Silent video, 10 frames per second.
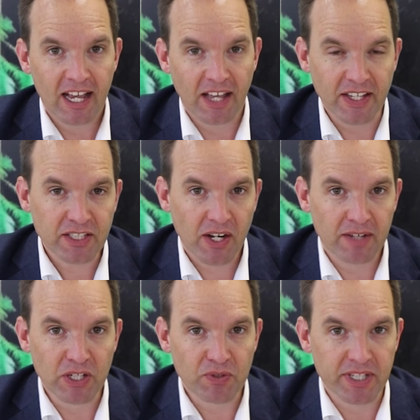And that's kind
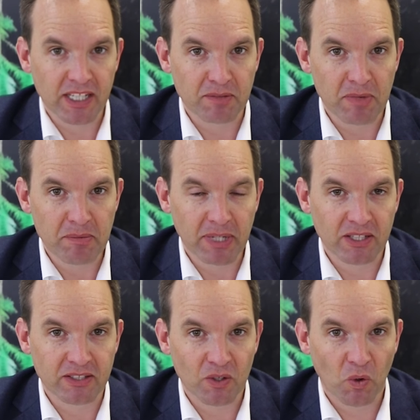of interesting to me,
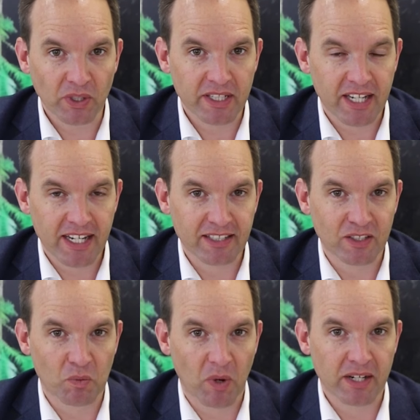because all it takes
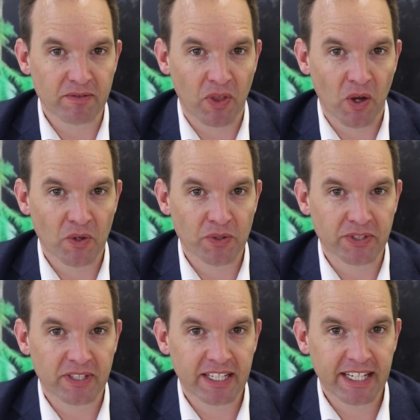is one of those